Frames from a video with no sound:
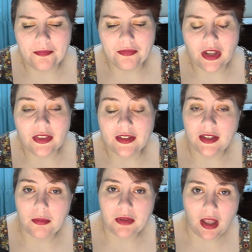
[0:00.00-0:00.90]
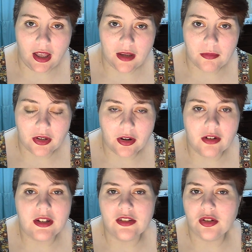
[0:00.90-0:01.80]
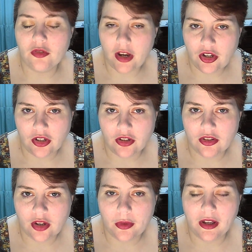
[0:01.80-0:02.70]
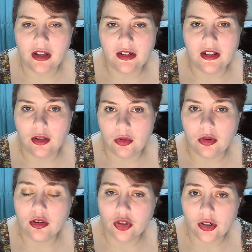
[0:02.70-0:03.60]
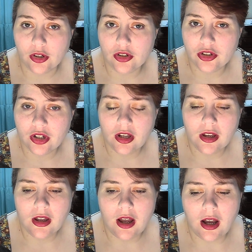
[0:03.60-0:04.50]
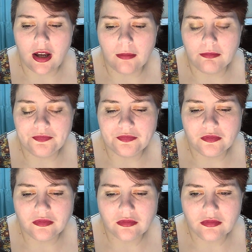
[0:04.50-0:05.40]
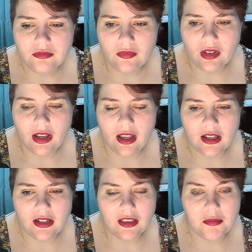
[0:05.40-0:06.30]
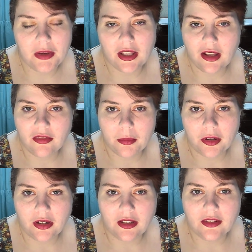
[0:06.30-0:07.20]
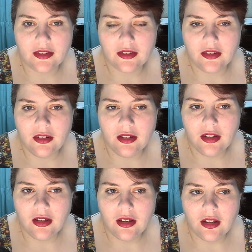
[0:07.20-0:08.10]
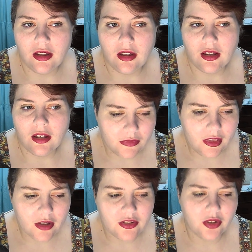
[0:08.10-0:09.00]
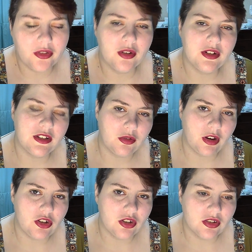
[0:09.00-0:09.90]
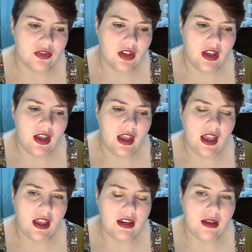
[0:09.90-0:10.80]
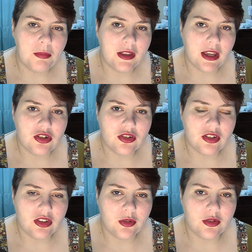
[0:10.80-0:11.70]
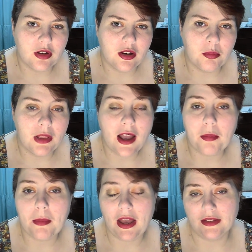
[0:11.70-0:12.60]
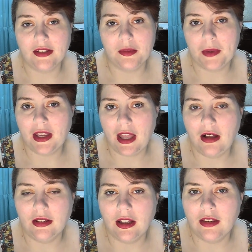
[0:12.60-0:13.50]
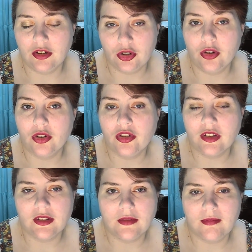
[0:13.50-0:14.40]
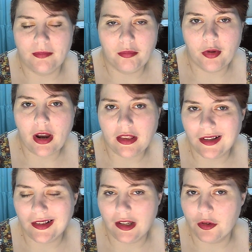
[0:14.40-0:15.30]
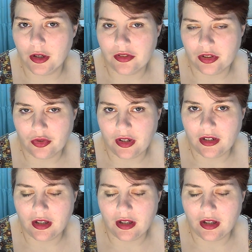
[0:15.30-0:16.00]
At the same time, there are desecrations going on at a local church. And in the beginning of the book, so there are desecrations and implications that there are black masses being held at the church that's practically across the street.